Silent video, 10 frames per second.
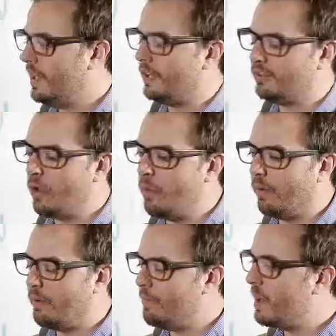Yeah, so
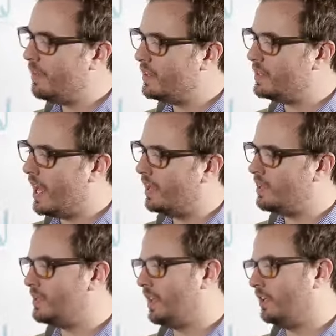mobile. Map of the Dead
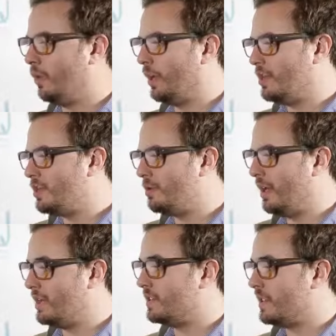is a
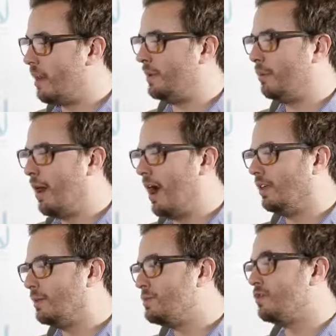location-based zombie
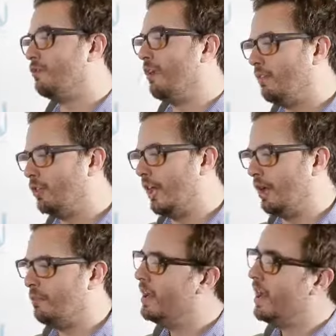apocalypse survival
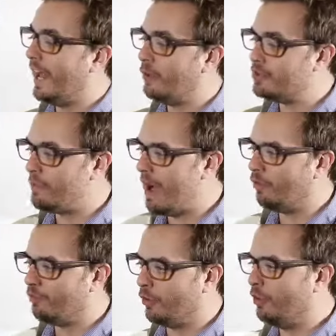game. I know it's a
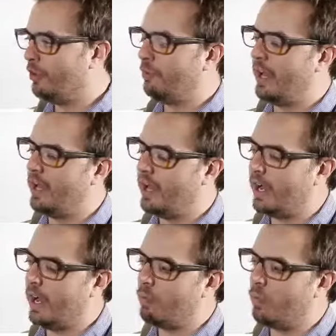mouthful, but
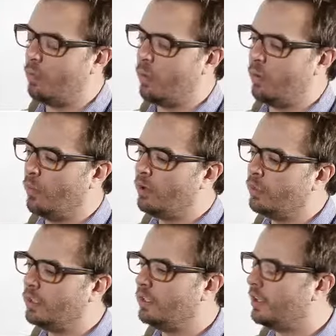um, what we're
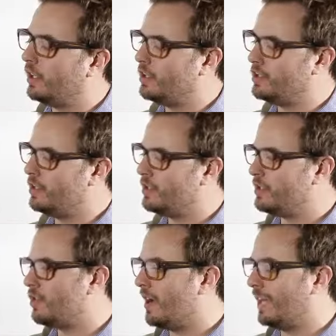really looking to do
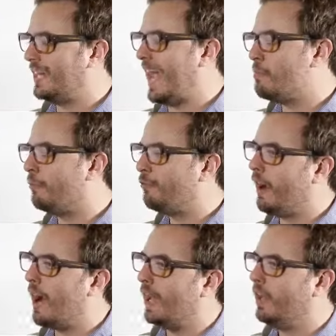is trying to
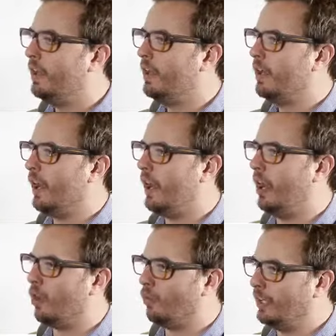gamify
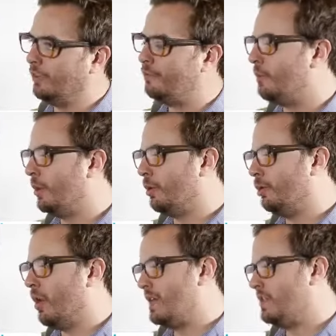uh, a really familiar
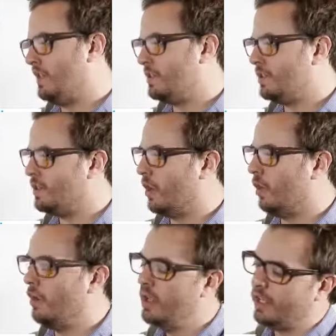process.
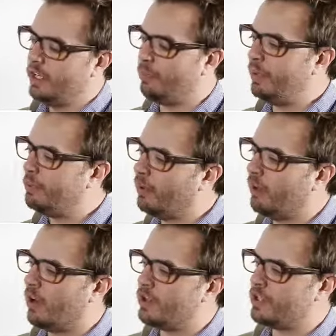So you know, people
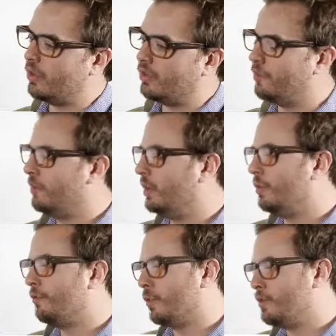are generally familiar
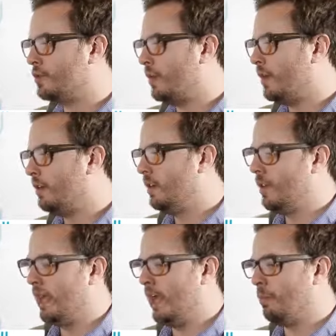with Foursquare,
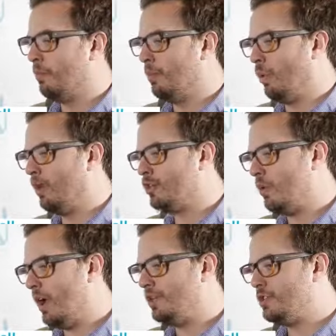um, but we're
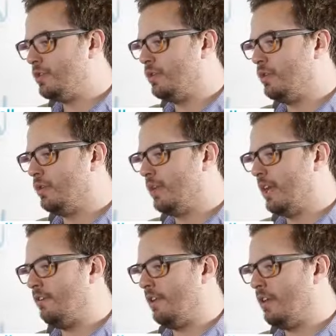trying to
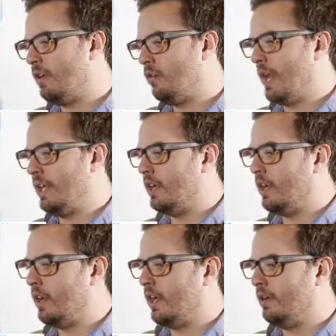kind of integrate Integrate
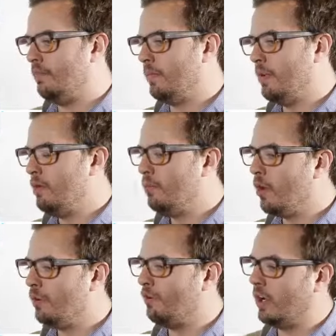um,
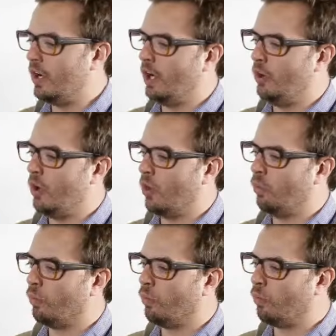more of a, a, a
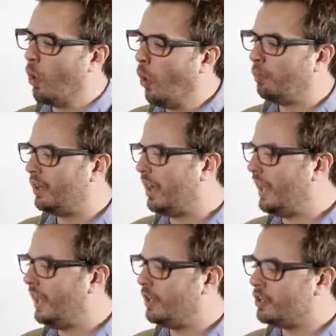
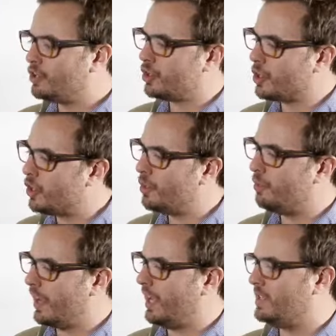role-playing,
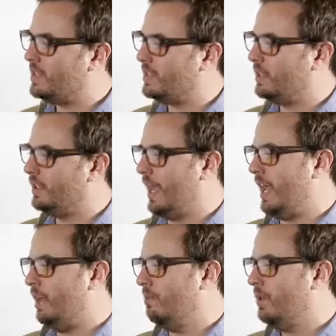turn-based
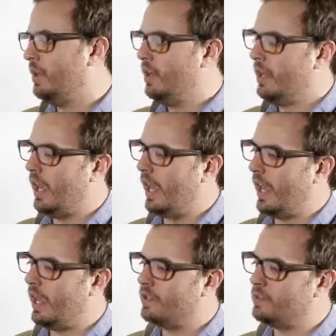game, mm-hmm.
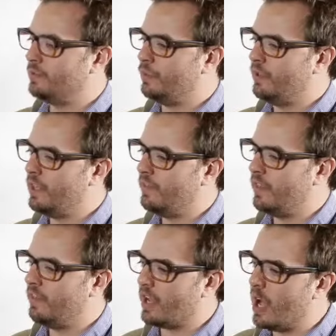and we think
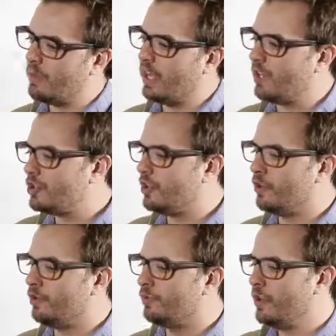that the combination
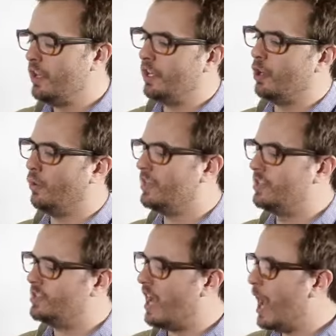of you know
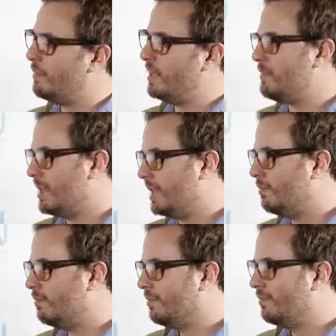this zombie
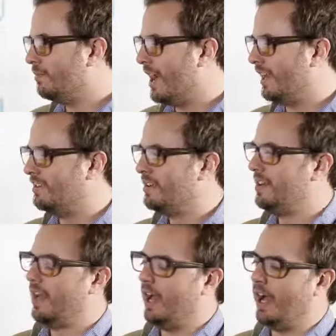meme, right,
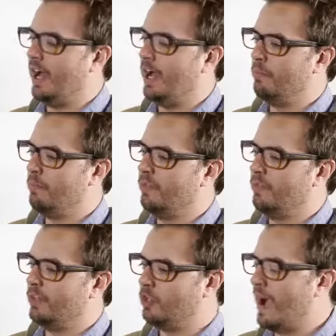
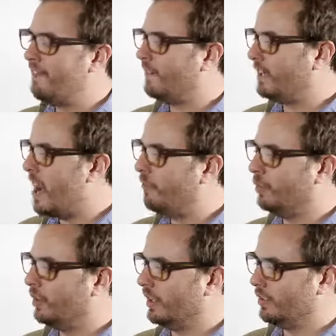um, the graphic
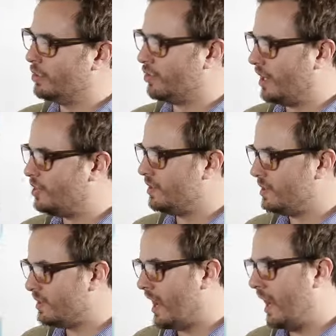novel illustration
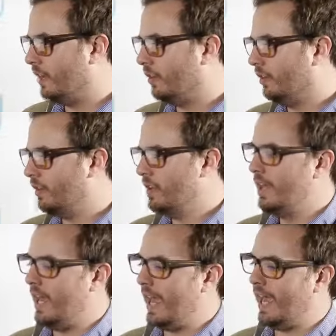style,
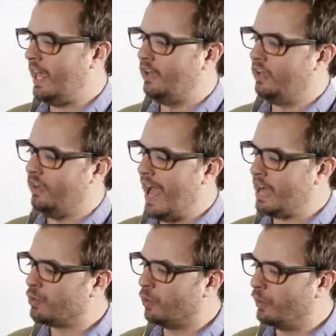and the
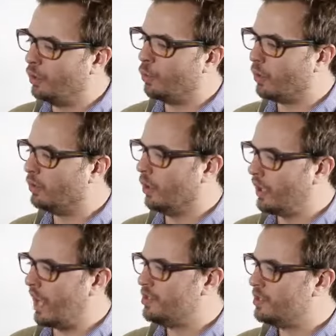actual real-world
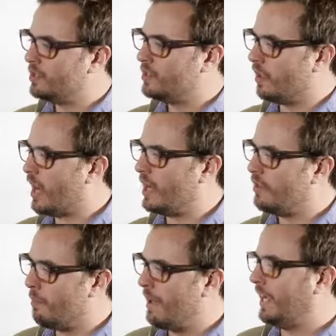locations are kind of
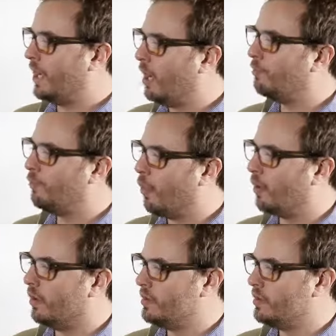the makeup for